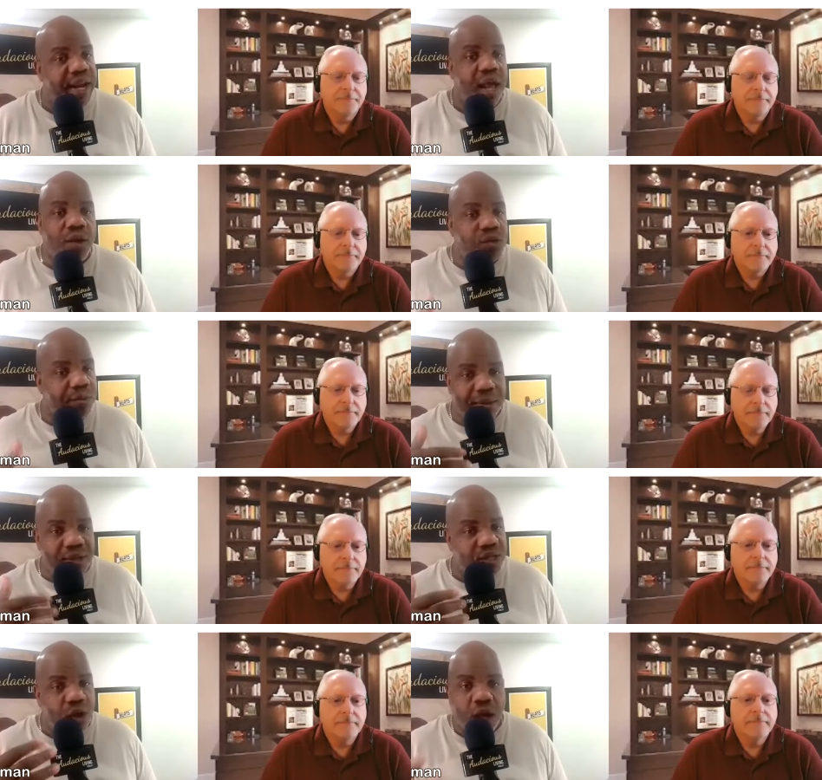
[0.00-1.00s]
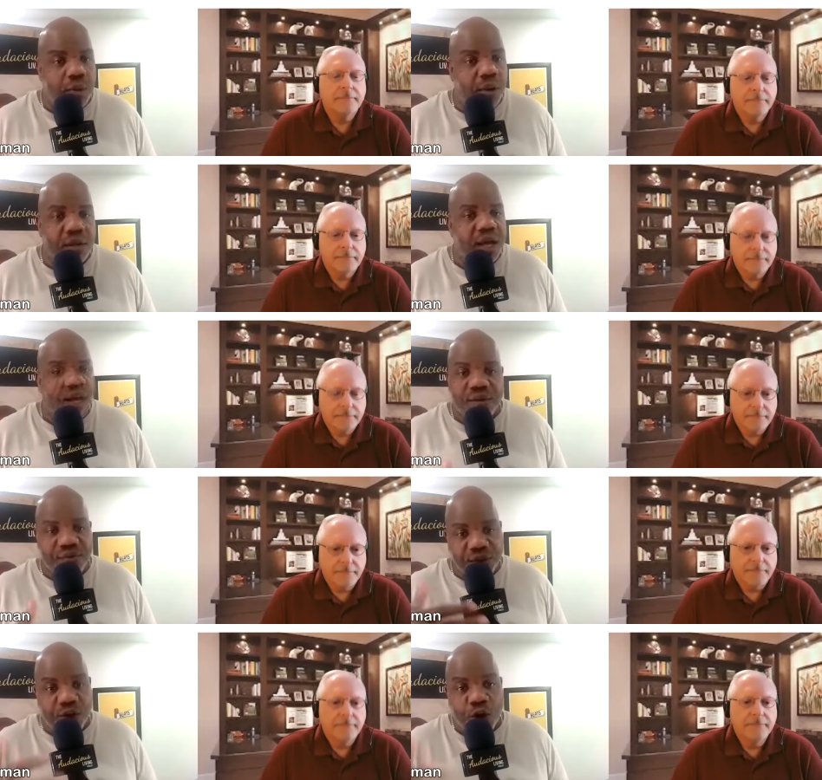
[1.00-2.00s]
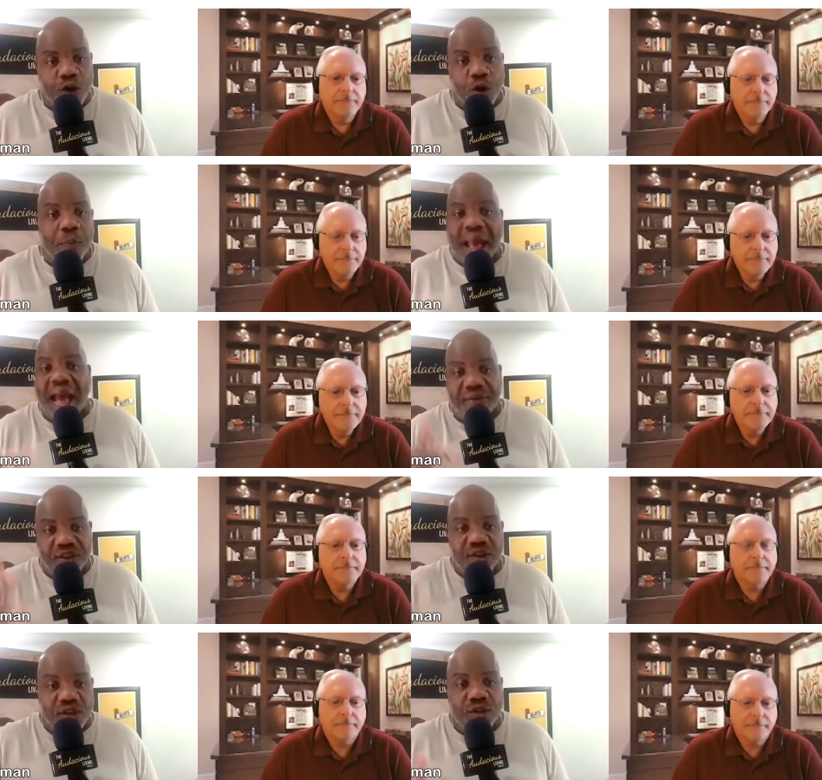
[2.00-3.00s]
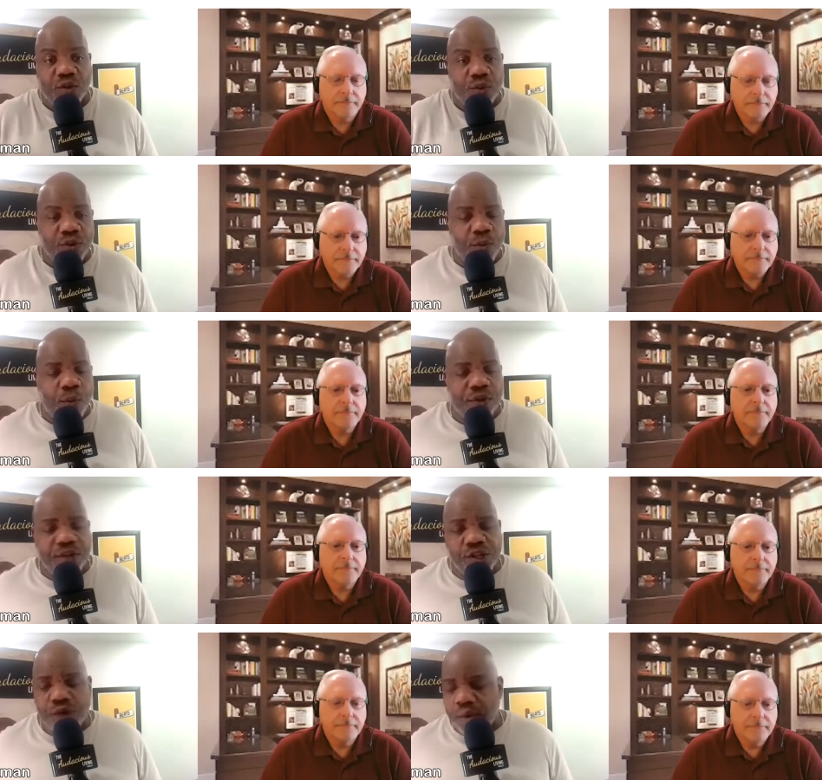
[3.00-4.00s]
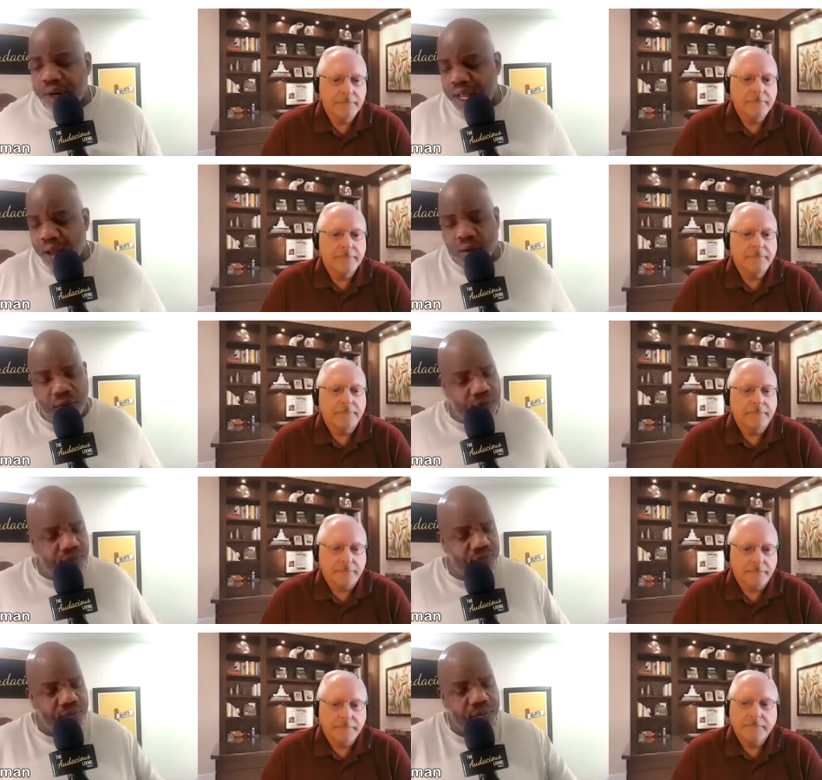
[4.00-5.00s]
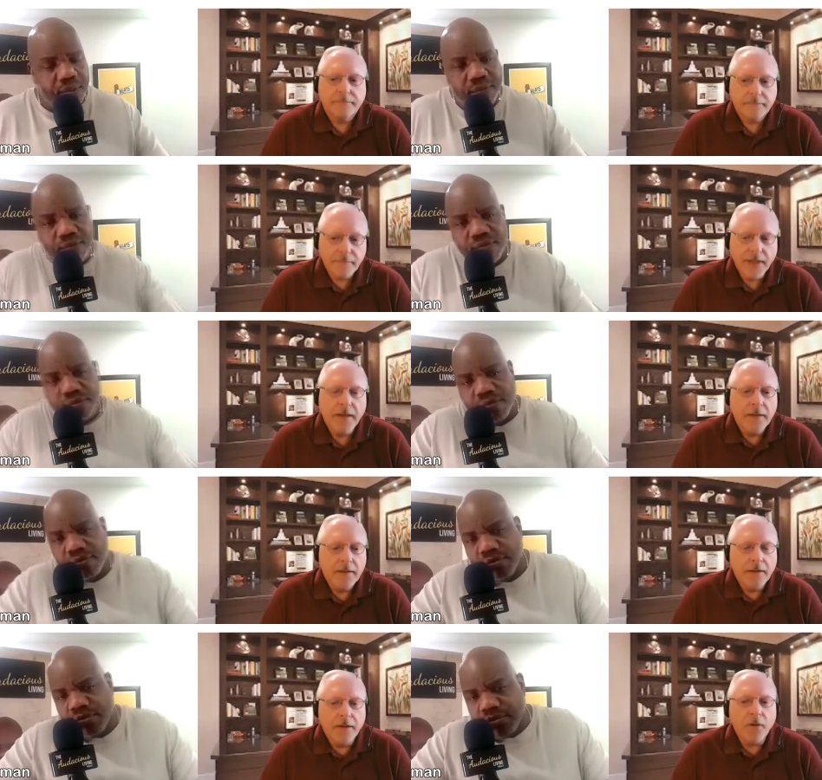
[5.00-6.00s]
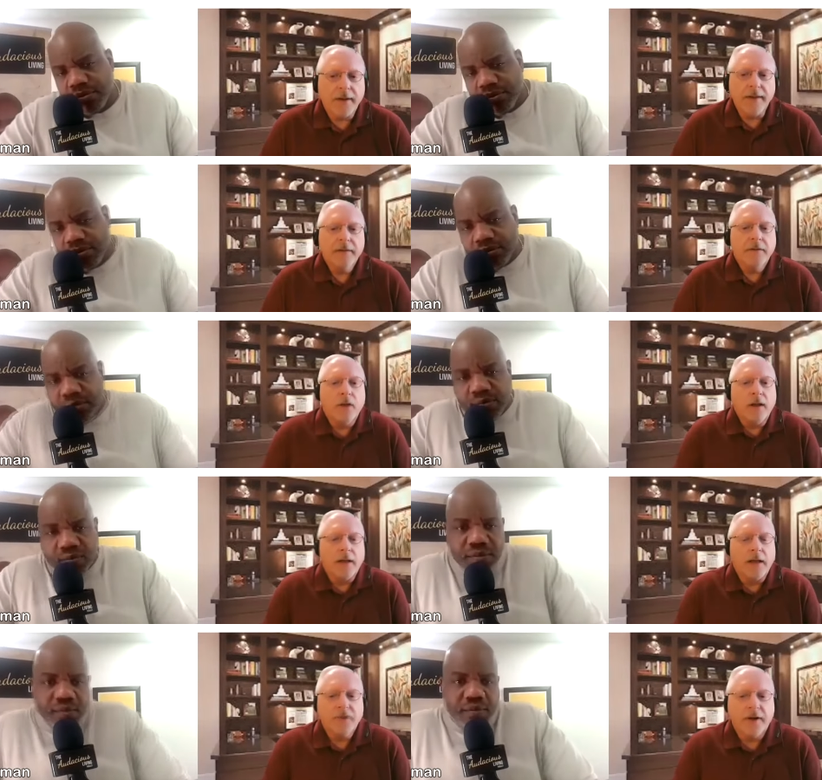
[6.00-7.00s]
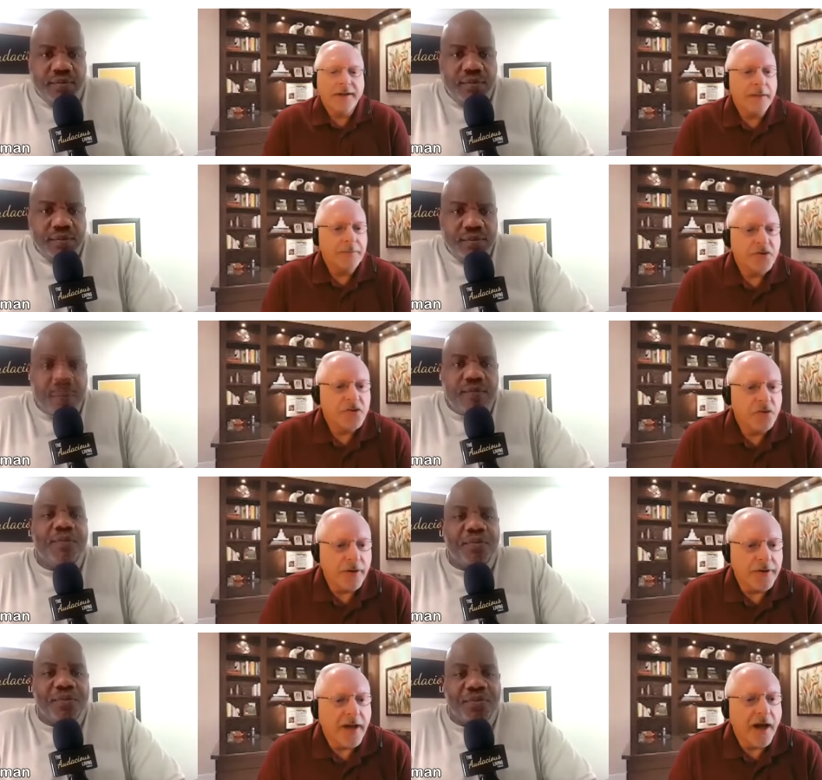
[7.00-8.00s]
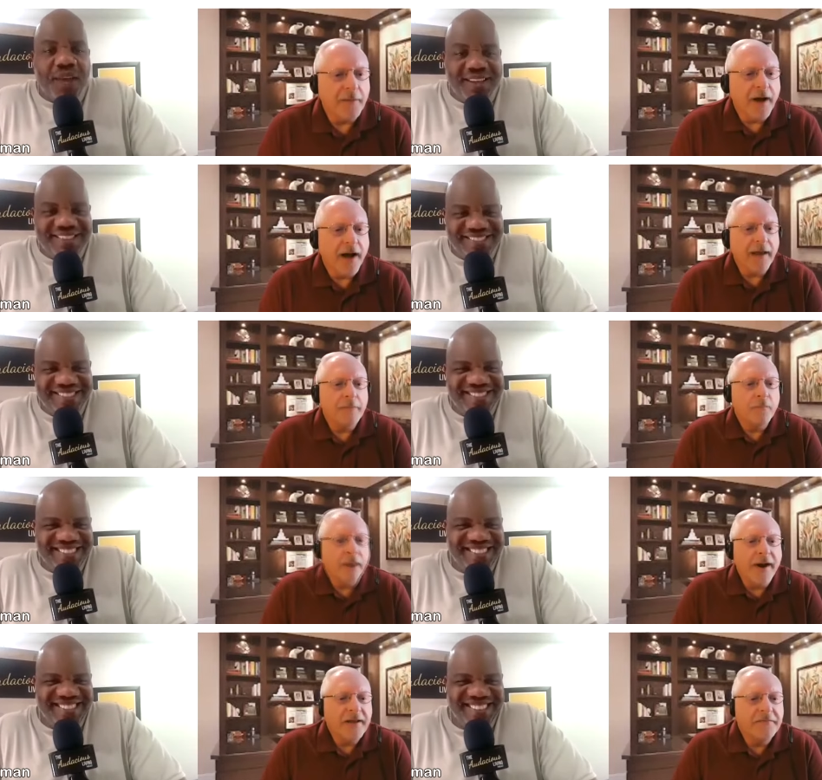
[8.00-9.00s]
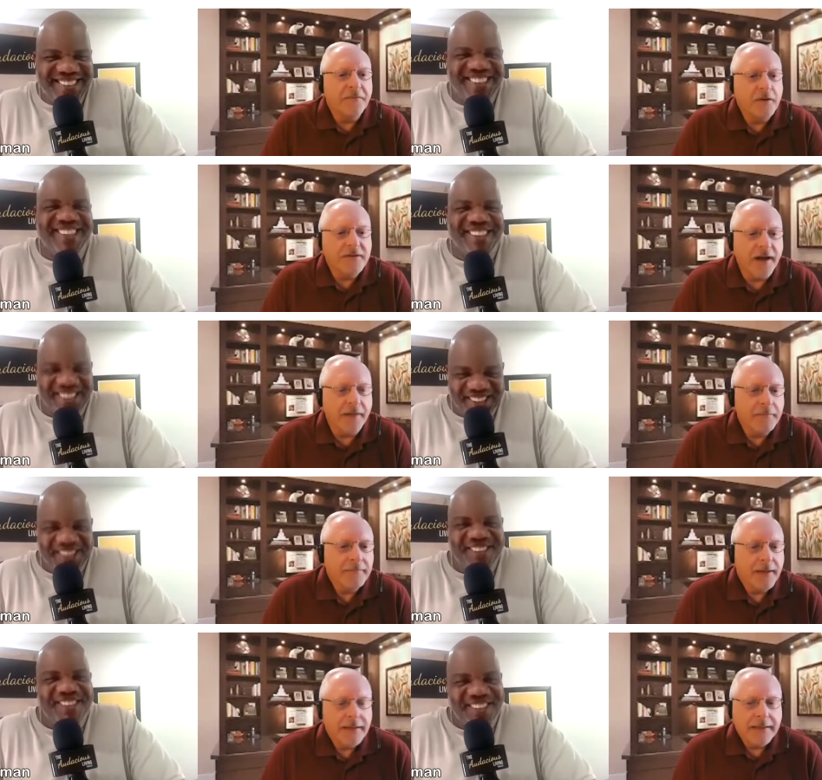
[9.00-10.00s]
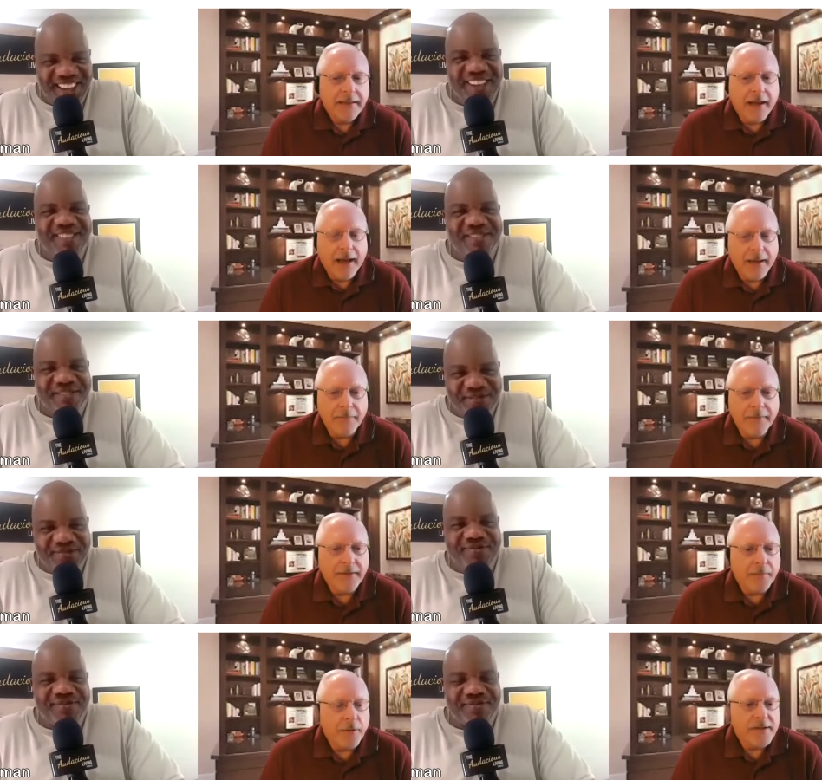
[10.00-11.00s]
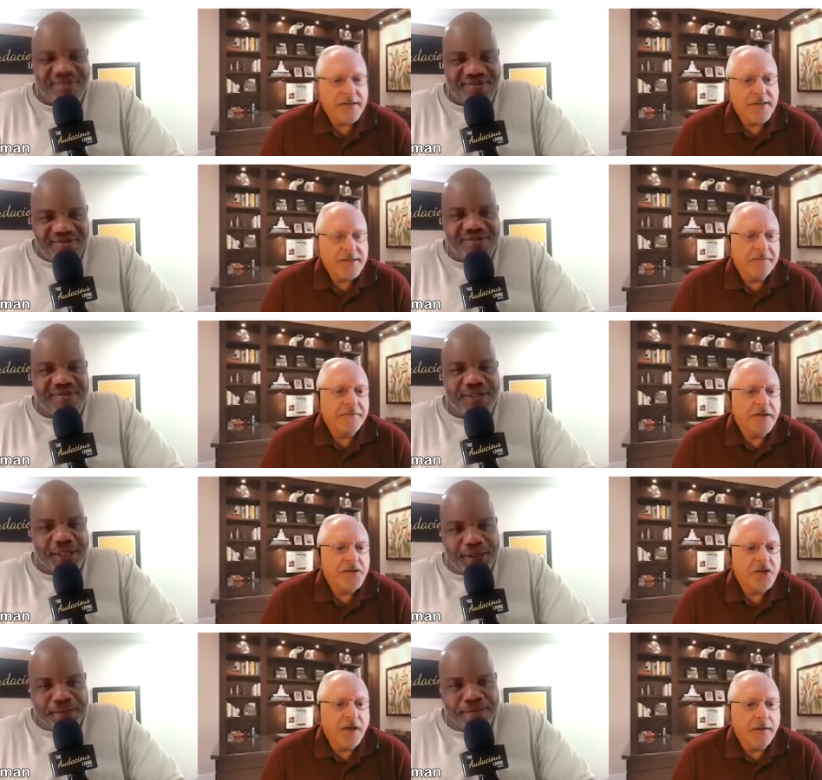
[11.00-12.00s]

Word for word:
Speaker 1: now, so maybe talk about your your path to, to the, the point that you're at right now.
Speaker 2: Okay, well, I'll try to keep it short. Um, I am writing full time. I'm in the process of finishing